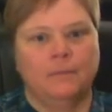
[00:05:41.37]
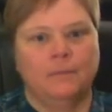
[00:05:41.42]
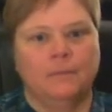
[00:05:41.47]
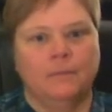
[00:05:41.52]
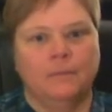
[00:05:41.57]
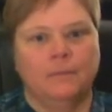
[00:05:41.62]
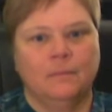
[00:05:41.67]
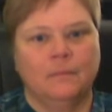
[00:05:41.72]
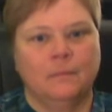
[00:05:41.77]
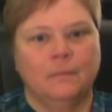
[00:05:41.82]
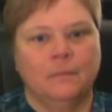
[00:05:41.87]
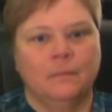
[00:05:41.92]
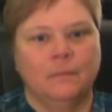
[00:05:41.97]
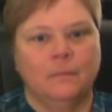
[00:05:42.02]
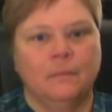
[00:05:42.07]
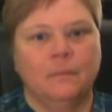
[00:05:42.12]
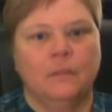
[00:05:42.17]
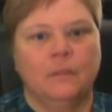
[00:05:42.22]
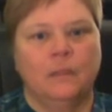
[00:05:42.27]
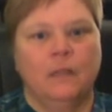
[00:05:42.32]
Most
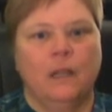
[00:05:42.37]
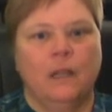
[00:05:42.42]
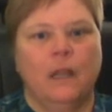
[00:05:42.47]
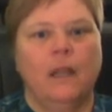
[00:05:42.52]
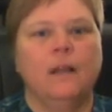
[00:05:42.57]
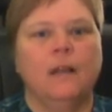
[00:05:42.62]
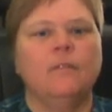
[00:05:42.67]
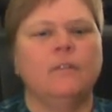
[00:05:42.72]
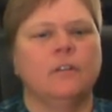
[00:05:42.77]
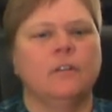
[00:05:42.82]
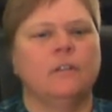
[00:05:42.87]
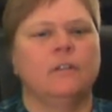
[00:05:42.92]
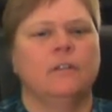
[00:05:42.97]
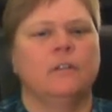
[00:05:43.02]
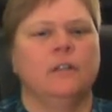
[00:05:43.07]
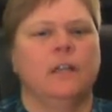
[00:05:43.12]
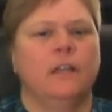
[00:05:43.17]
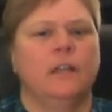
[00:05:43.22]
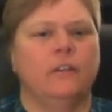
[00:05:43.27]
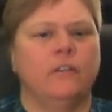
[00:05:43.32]
people
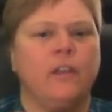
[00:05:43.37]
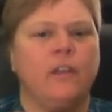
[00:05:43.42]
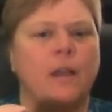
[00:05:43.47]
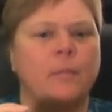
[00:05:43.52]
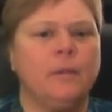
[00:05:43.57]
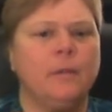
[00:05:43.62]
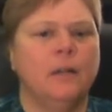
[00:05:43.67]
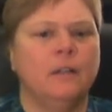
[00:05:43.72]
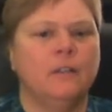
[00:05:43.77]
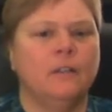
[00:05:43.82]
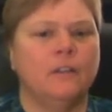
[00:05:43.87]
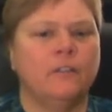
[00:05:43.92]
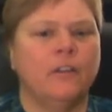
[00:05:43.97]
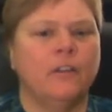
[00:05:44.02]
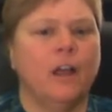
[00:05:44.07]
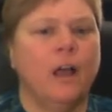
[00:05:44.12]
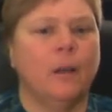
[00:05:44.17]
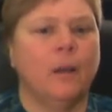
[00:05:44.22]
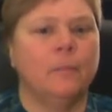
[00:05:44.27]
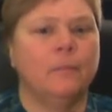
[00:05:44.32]
have learned
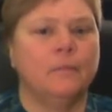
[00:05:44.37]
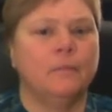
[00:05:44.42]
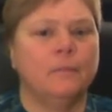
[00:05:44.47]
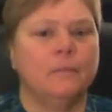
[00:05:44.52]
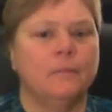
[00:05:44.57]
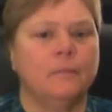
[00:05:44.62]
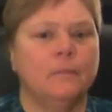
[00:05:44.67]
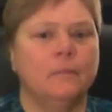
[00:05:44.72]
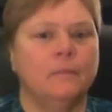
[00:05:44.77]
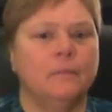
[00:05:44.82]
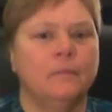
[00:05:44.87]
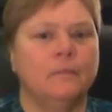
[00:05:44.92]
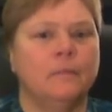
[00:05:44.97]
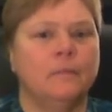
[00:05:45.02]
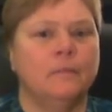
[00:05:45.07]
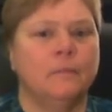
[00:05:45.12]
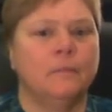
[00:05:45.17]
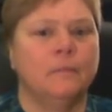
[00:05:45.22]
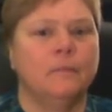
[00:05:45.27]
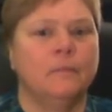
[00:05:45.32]
that tapping on the
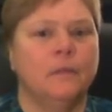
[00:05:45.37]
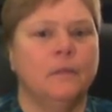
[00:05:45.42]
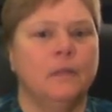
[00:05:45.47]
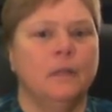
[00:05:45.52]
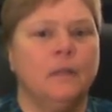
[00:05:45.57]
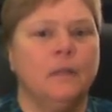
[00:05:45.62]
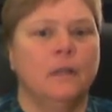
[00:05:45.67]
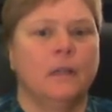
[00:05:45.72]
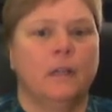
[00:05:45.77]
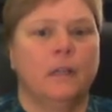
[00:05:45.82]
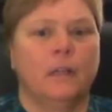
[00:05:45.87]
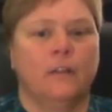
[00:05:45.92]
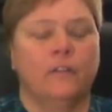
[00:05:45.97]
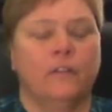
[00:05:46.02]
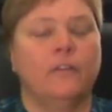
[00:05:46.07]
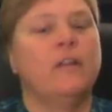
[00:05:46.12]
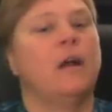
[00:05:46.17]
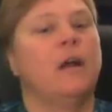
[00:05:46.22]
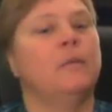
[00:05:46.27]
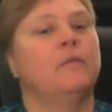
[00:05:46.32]
top
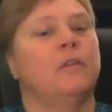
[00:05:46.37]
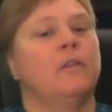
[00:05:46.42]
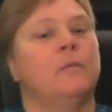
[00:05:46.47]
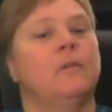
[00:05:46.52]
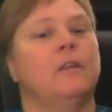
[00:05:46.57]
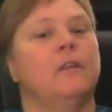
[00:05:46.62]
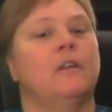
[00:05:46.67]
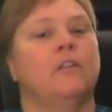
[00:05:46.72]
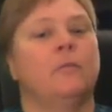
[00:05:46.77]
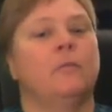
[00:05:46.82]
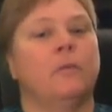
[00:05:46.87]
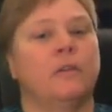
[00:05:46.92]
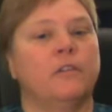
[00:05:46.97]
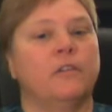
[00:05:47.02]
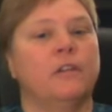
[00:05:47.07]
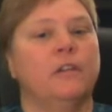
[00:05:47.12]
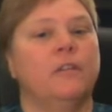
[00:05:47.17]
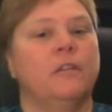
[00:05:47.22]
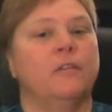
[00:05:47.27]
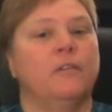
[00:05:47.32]
can
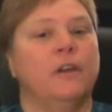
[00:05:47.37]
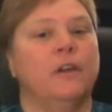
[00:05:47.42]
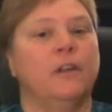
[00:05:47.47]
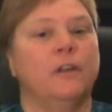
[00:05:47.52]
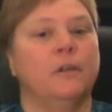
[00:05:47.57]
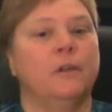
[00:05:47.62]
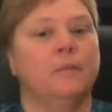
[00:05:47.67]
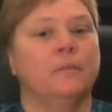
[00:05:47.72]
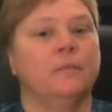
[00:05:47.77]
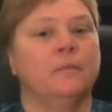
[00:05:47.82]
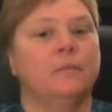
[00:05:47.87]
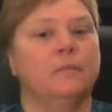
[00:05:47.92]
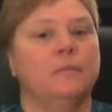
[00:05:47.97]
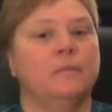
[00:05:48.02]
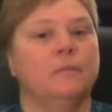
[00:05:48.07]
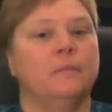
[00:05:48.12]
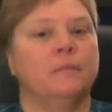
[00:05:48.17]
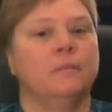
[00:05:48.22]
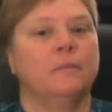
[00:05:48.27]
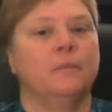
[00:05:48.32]
stop some of the dispersion
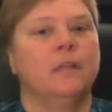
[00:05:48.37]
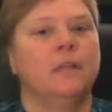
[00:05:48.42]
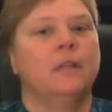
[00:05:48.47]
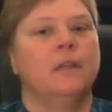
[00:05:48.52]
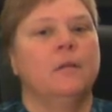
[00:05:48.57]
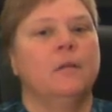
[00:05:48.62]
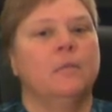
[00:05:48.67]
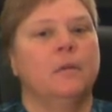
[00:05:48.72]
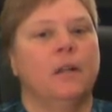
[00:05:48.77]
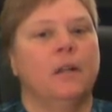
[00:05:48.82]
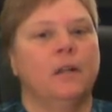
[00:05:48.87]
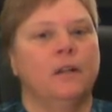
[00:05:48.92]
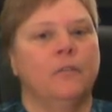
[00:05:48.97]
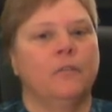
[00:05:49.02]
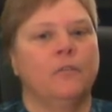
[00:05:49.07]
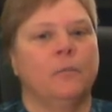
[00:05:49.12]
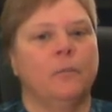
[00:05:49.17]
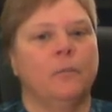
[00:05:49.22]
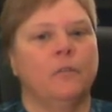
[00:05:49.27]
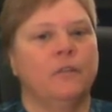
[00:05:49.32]
of the volume.
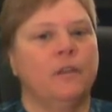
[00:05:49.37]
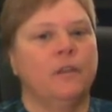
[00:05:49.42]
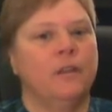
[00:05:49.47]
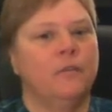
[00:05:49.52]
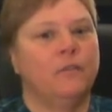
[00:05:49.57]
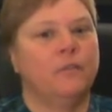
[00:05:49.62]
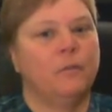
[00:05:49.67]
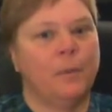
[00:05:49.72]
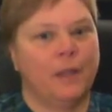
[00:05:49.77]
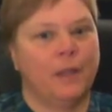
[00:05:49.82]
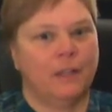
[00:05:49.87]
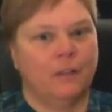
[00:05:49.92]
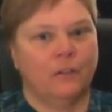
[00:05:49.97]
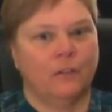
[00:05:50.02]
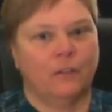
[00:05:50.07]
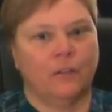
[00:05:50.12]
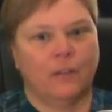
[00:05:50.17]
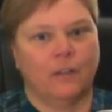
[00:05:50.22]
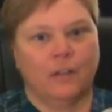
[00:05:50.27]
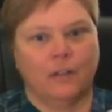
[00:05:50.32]
But I know
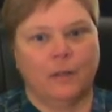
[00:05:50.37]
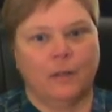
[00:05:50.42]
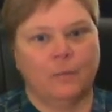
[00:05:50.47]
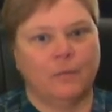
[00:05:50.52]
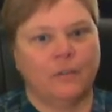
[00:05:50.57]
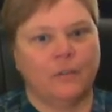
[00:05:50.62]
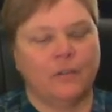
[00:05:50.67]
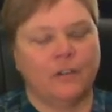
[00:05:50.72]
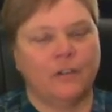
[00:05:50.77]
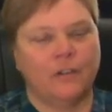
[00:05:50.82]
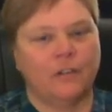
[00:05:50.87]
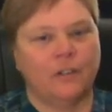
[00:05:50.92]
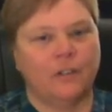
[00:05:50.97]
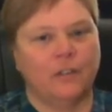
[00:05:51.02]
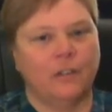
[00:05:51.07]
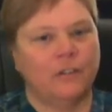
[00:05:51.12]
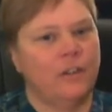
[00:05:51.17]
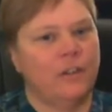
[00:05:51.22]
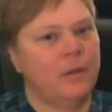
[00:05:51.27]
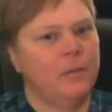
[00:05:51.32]
from Steve
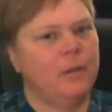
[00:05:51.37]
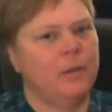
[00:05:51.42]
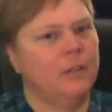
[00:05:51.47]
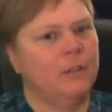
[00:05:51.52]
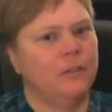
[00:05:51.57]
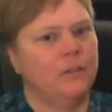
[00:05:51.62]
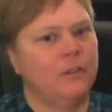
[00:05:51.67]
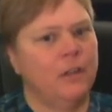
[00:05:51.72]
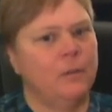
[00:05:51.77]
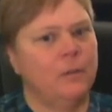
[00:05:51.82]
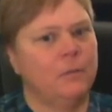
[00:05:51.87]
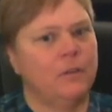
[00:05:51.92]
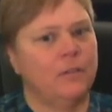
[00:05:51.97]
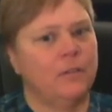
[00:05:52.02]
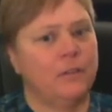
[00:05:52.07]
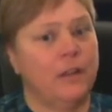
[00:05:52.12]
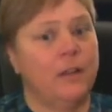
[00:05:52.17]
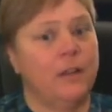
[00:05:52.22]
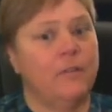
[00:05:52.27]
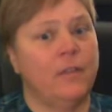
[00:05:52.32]
Spangler's little demonstration
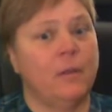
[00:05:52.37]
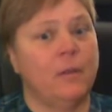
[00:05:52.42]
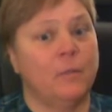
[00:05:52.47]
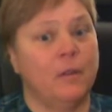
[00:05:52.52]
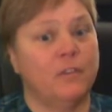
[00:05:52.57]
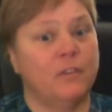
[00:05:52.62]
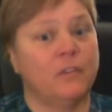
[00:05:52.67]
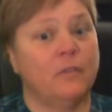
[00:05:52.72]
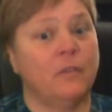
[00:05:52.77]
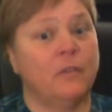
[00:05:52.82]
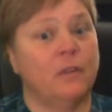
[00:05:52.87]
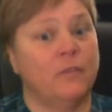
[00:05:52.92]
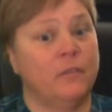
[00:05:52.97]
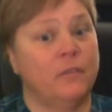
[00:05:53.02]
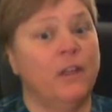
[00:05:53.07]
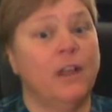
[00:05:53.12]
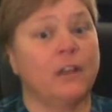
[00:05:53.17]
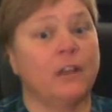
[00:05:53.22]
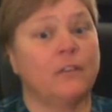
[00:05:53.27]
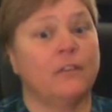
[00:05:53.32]
that tapping on the top
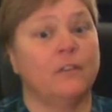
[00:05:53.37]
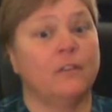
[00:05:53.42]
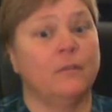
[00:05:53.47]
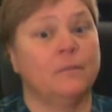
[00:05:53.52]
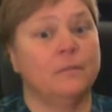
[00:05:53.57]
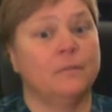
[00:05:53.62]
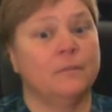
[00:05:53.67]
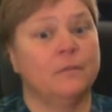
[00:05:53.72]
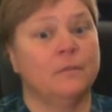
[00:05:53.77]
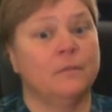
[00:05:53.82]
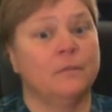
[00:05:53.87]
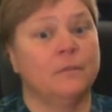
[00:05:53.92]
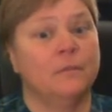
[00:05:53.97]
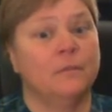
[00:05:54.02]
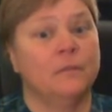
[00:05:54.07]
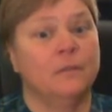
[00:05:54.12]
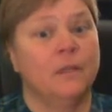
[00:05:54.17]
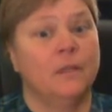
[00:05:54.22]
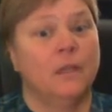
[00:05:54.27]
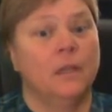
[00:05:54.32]
doesn't have that much of an
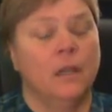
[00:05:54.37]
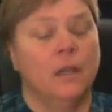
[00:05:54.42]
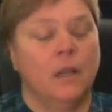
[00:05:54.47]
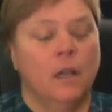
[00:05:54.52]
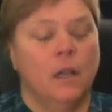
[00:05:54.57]
effect.